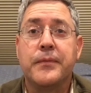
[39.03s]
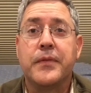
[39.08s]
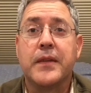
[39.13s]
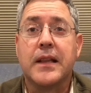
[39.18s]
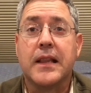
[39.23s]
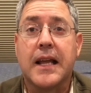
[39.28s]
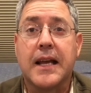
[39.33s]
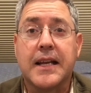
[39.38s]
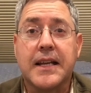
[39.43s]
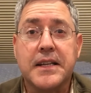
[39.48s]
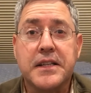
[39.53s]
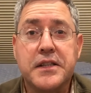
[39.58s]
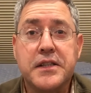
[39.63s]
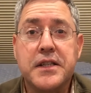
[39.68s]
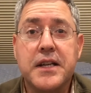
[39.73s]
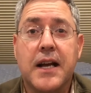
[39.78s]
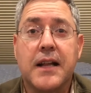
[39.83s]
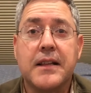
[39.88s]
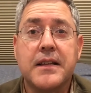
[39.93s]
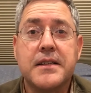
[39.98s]
like a
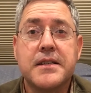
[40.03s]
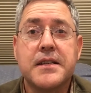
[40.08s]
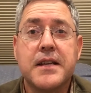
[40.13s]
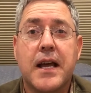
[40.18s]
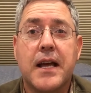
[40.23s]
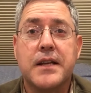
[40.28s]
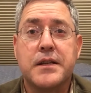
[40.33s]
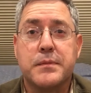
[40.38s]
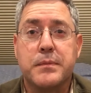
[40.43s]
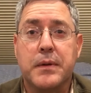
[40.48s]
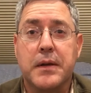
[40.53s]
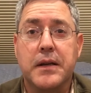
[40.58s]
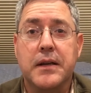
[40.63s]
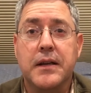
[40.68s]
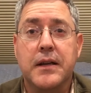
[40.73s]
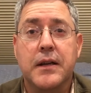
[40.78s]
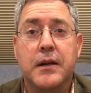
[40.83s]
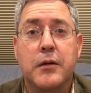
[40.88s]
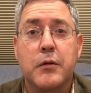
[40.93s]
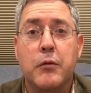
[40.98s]
jealous husband,
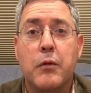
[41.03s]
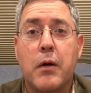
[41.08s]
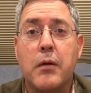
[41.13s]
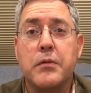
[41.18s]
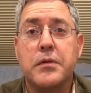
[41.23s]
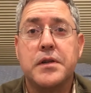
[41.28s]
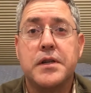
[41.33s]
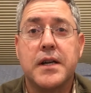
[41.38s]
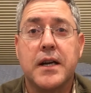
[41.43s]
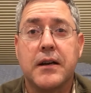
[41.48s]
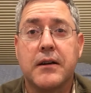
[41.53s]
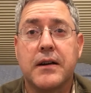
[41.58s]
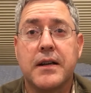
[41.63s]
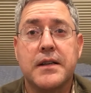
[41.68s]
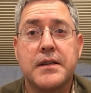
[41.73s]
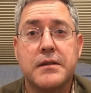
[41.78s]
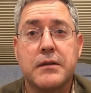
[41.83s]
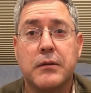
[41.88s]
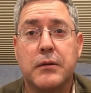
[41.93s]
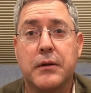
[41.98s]
won't share
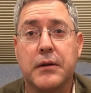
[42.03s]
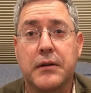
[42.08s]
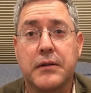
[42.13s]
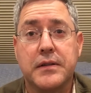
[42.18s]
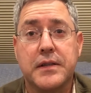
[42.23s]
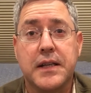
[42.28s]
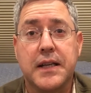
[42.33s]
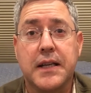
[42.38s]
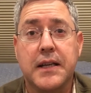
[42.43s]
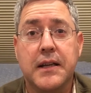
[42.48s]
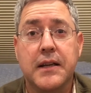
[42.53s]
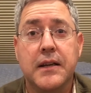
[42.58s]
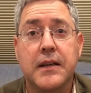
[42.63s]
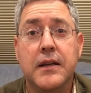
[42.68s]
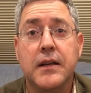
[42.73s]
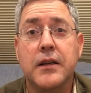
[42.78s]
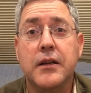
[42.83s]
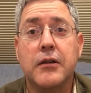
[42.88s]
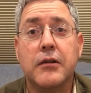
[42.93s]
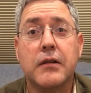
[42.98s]
his loyalty,
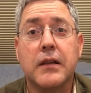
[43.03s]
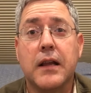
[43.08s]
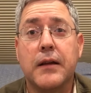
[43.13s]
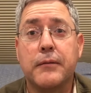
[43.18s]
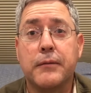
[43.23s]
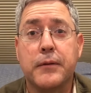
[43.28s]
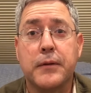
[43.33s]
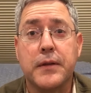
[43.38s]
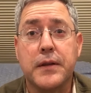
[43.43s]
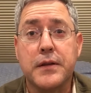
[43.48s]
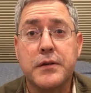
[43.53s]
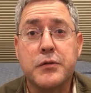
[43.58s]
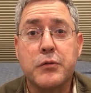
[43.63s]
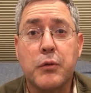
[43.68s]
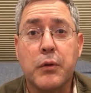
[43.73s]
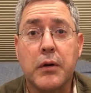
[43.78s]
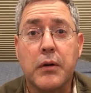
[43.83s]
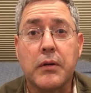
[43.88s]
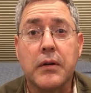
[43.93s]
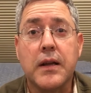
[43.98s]
your love for this
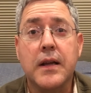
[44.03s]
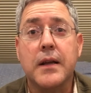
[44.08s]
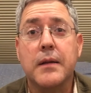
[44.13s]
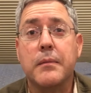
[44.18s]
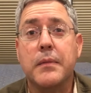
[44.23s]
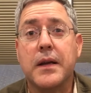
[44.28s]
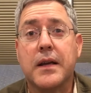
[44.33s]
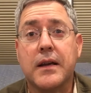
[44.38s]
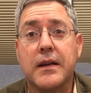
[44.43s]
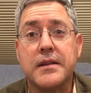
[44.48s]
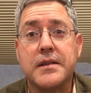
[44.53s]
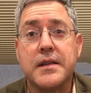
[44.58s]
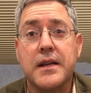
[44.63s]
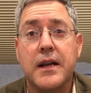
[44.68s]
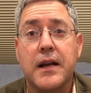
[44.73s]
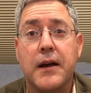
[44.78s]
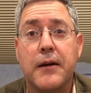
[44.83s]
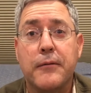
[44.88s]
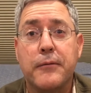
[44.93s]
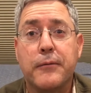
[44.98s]
world, because
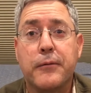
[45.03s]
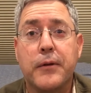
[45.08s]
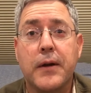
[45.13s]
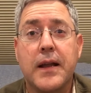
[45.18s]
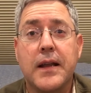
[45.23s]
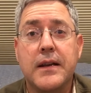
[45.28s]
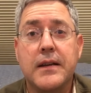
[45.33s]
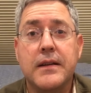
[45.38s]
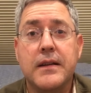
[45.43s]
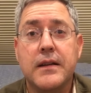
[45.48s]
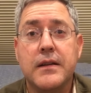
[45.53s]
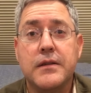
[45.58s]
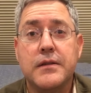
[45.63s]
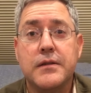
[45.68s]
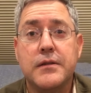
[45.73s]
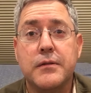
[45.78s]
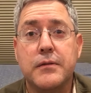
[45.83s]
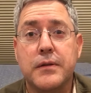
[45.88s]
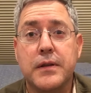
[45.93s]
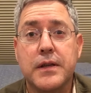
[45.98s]
a friend
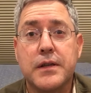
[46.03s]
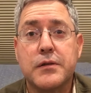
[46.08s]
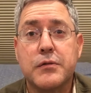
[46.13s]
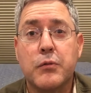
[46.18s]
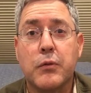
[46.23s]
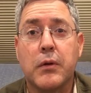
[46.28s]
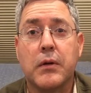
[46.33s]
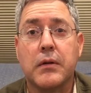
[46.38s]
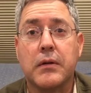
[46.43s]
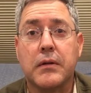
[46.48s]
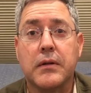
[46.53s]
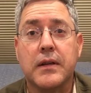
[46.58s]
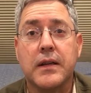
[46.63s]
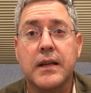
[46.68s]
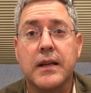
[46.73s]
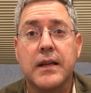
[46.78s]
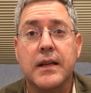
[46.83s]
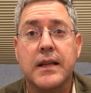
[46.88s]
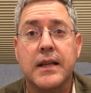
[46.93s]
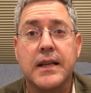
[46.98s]
to this world
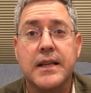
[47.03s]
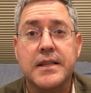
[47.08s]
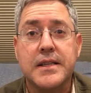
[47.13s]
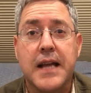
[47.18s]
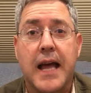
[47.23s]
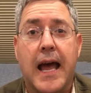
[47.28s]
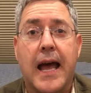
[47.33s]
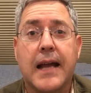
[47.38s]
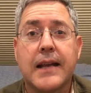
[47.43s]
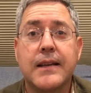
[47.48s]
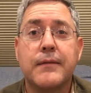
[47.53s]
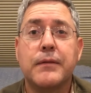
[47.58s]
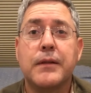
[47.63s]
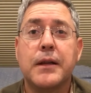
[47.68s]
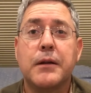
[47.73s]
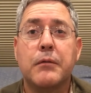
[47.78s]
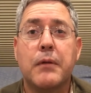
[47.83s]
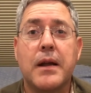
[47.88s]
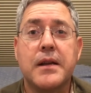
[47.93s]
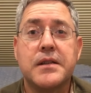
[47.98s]
is
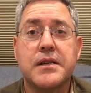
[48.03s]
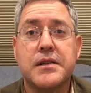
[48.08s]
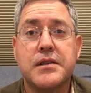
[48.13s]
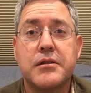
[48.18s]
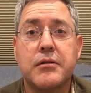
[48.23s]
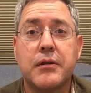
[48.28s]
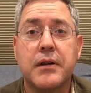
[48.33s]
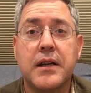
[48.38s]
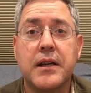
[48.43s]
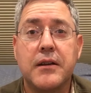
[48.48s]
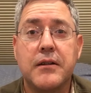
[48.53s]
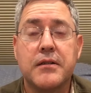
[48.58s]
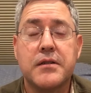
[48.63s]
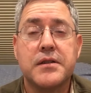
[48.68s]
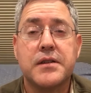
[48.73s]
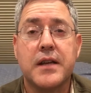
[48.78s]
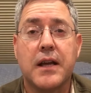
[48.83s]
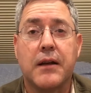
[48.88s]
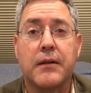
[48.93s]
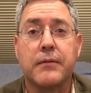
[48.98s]
actively registering
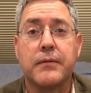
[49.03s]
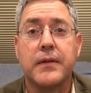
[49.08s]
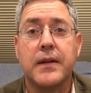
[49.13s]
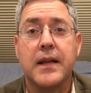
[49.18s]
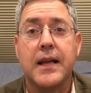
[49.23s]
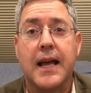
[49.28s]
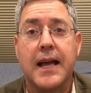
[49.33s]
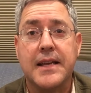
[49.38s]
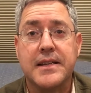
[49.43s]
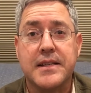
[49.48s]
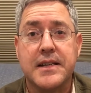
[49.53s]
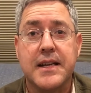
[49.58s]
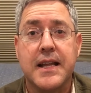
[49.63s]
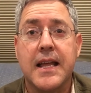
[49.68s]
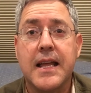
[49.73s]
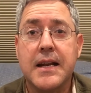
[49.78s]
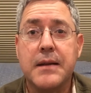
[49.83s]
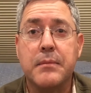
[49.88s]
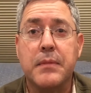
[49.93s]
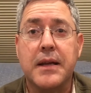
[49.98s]
yourself as an
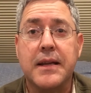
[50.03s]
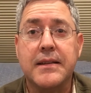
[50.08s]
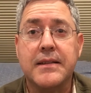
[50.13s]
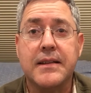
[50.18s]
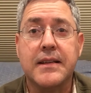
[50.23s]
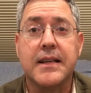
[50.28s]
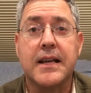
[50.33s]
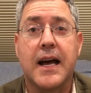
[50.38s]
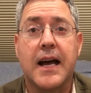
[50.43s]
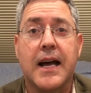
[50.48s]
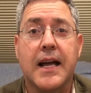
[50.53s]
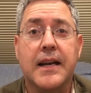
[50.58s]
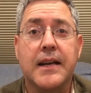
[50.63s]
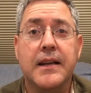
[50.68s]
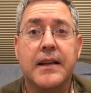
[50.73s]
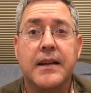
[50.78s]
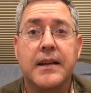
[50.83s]
enemy to God.